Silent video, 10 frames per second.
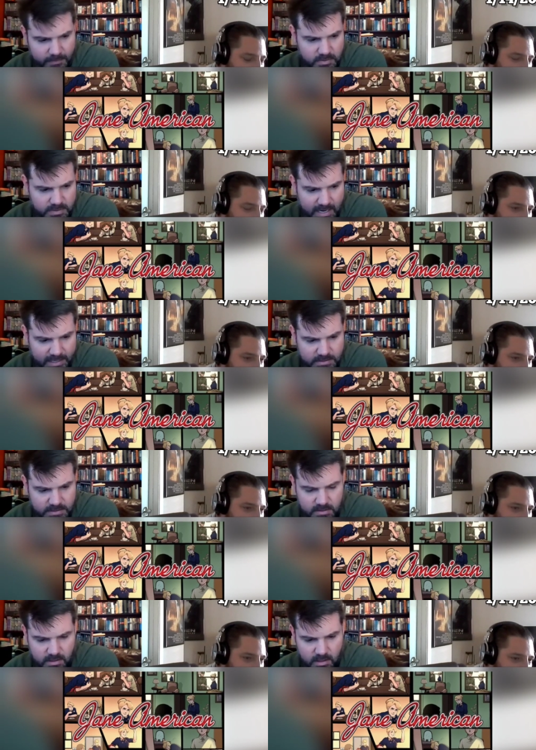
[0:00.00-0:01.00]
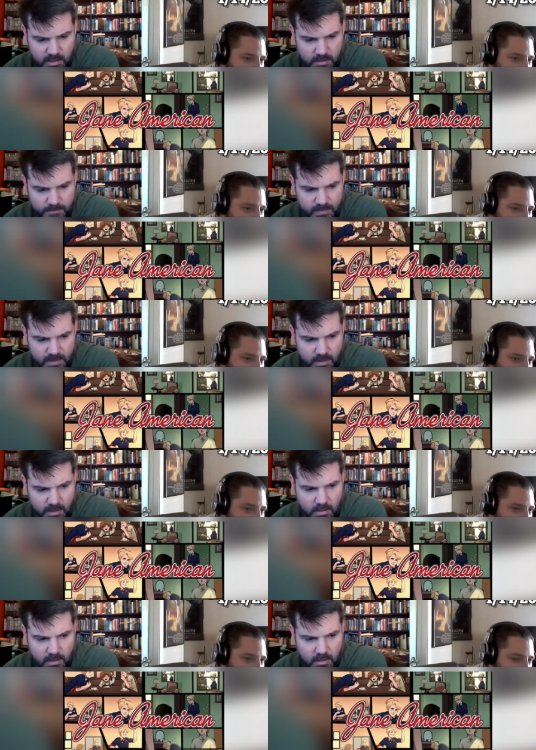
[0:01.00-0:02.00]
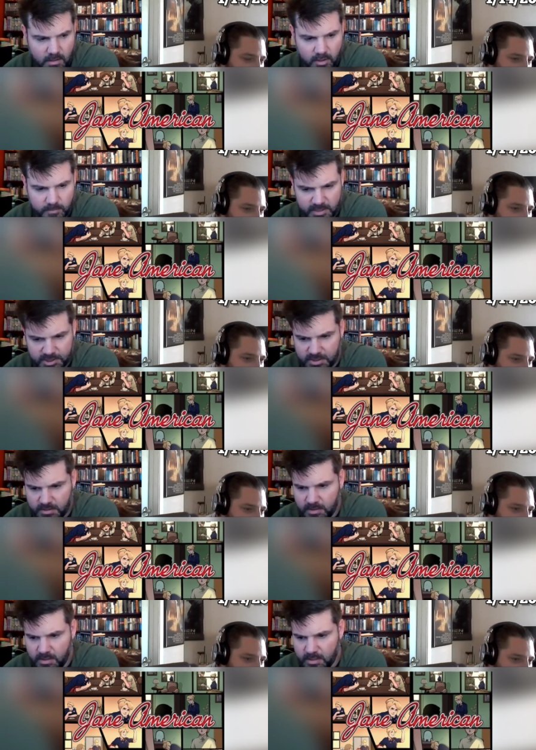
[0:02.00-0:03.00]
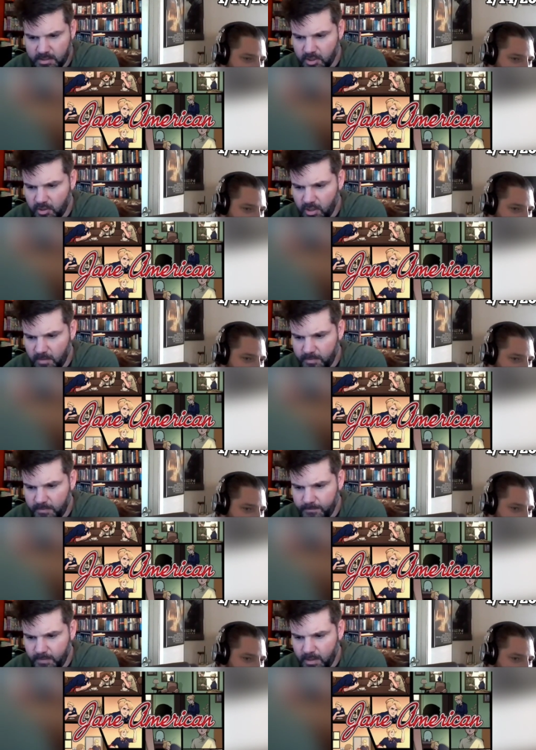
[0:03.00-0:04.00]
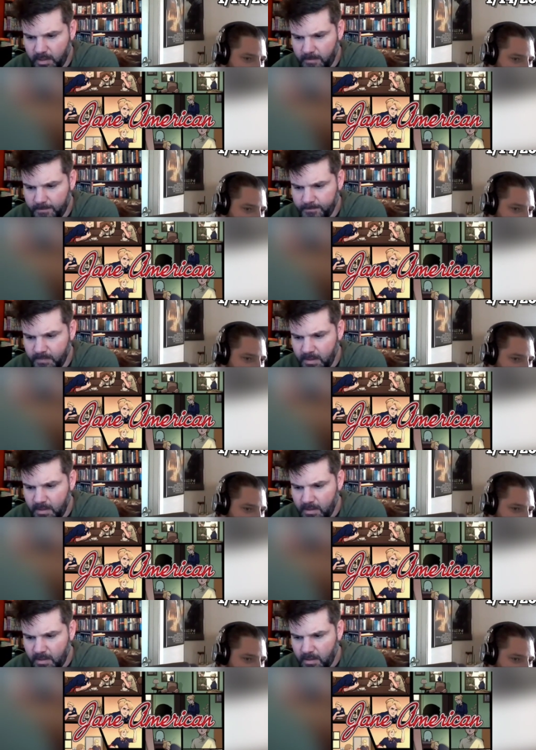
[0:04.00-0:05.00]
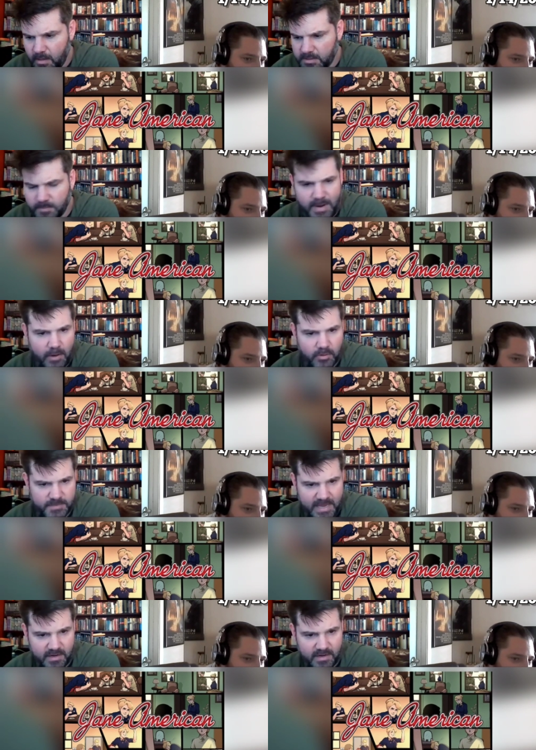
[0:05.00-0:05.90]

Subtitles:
father dies on a mission in Europe, some powers